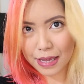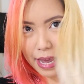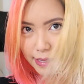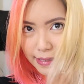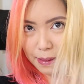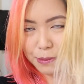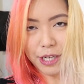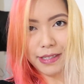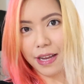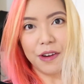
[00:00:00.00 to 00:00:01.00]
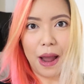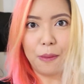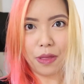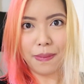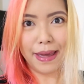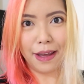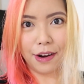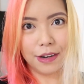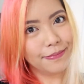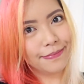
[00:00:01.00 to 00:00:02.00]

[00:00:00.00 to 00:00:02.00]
Yes, I'm trusting Graham with my hair.